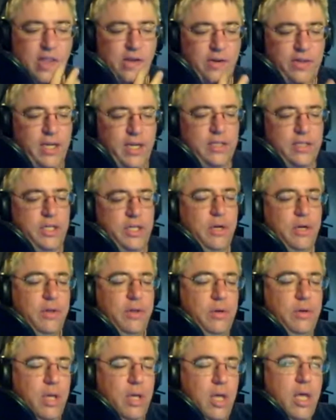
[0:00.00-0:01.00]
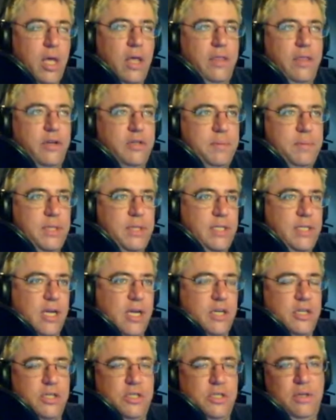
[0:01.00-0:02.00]
things, there's been
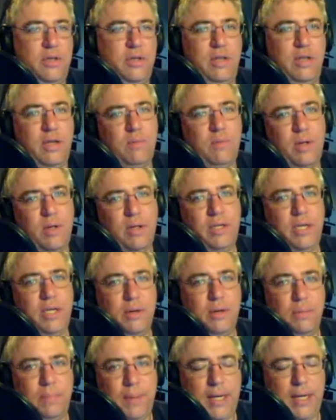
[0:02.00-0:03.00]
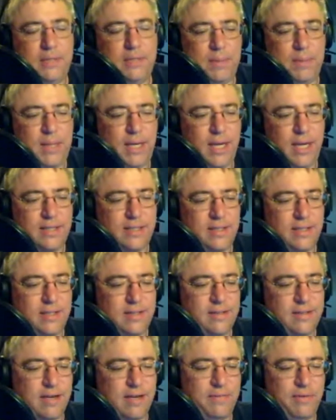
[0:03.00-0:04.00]
discussion too. They're like, well, PHP has an
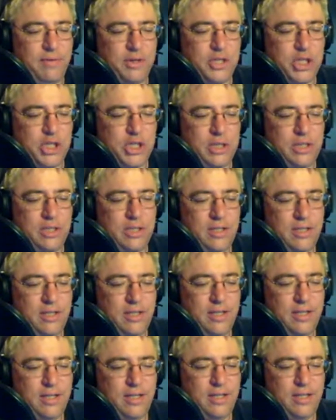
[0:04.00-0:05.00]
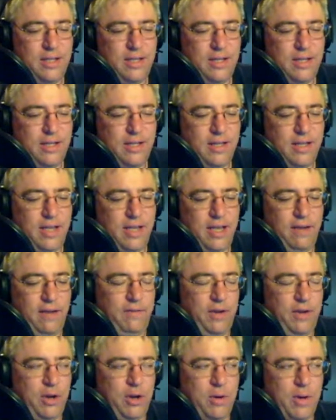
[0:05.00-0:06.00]
exec function. If
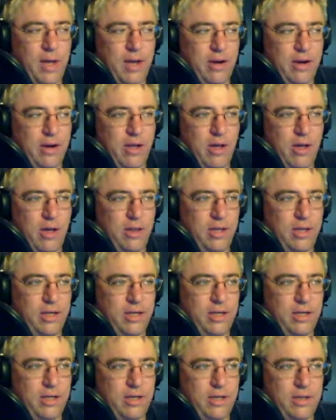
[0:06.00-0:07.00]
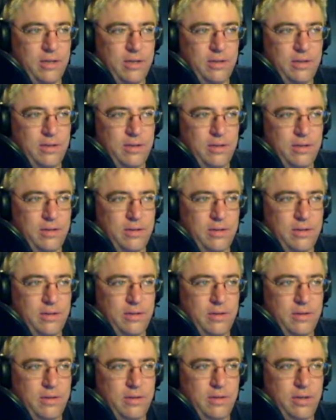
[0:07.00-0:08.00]
you know how to call it,
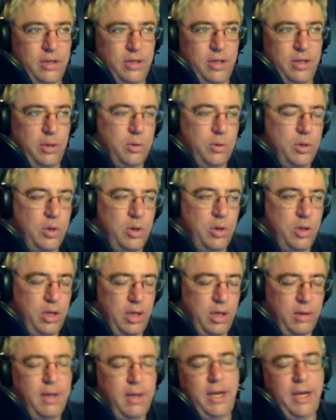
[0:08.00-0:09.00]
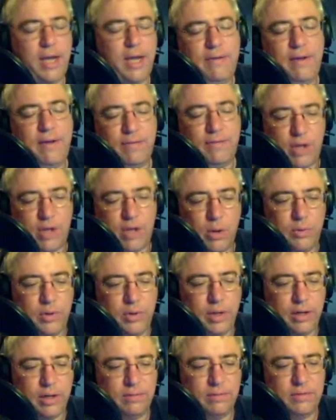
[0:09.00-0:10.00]
you have to have code
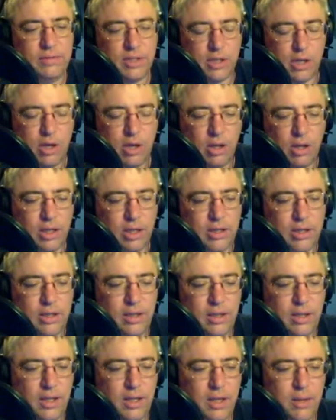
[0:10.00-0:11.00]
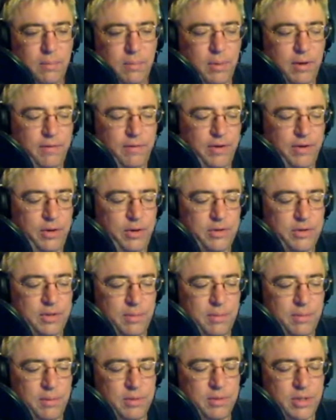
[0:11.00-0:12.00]
there to call it. But if you knew
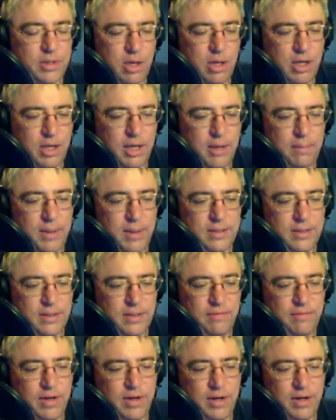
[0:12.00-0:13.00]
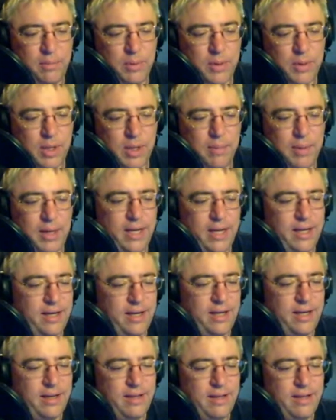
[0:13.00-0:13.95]
somebody was calling it based on a variable coming in,